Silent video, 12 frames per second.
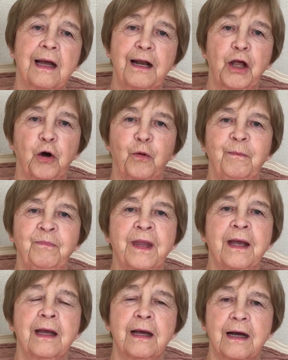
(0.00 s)
Hello,
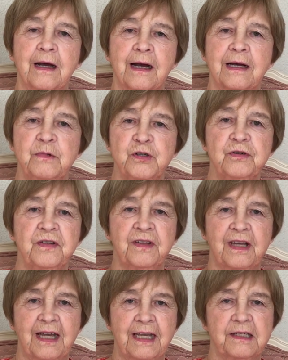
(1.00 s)
I'm Judith
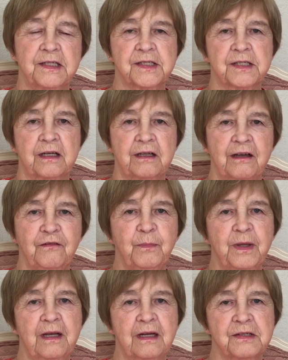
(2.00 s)
Gates and I've
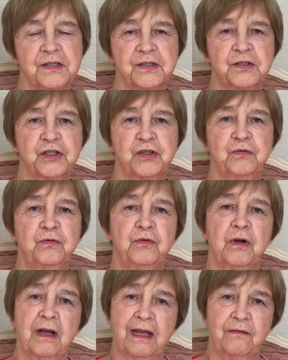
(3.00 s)
been asked
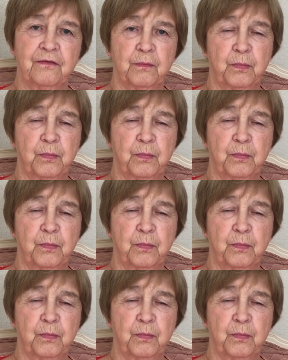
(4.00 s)
to give